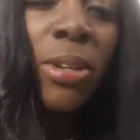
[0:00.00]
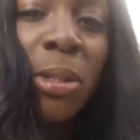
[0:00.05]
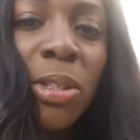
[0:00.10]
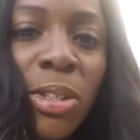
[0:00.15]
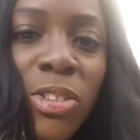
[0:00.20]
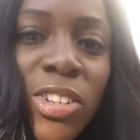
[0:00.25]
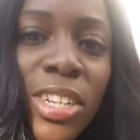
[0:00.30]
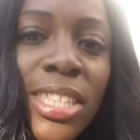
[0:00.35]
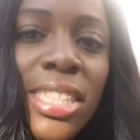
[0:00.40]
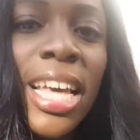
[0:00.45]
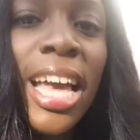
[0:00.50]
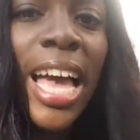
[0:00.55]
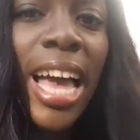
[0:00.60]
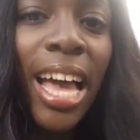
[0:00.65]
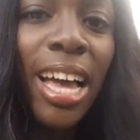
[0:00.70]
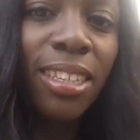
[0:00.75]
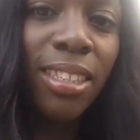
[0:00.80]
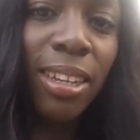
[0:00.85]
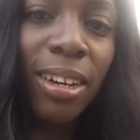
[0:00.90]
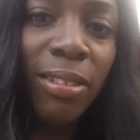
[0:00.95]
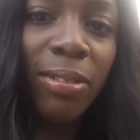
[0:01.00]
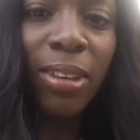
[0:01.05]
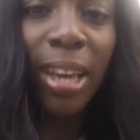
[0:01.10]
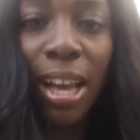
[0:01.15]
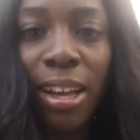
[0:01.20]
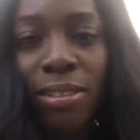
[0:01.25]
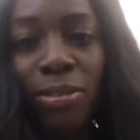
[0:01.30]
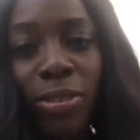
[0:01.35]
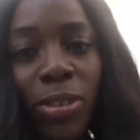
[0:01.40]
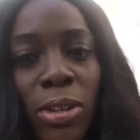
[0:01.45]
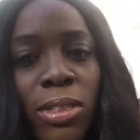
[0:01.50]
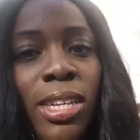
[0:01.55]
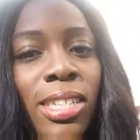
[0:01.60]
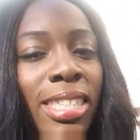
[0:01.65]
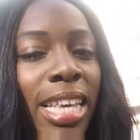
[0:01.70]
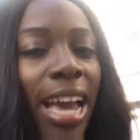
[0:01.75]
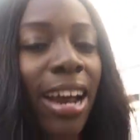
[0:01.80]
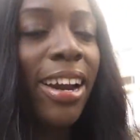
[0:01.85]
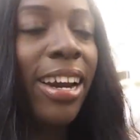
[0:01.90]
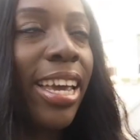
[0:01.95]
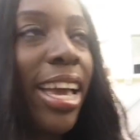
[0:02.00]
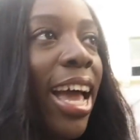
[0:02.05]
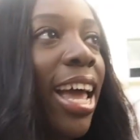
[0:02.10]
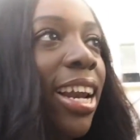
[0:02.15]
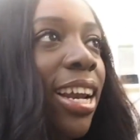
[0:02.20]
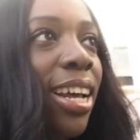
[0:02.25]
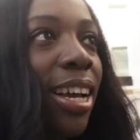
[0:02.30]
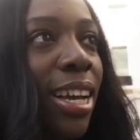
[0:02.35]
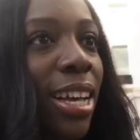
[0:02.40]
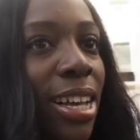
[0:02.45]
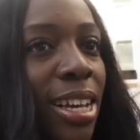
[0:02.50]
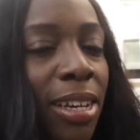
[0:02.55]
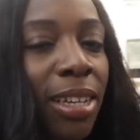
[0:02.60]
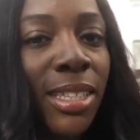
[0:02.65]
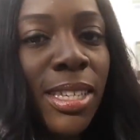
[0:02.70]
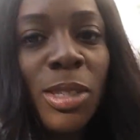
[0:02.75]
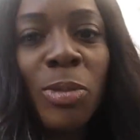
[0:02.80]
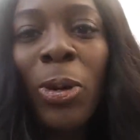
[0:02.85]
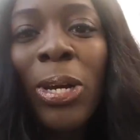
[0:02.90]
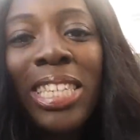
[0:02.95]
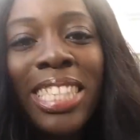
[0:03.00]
got to address the hair, so yeah, got this hair again because it's wig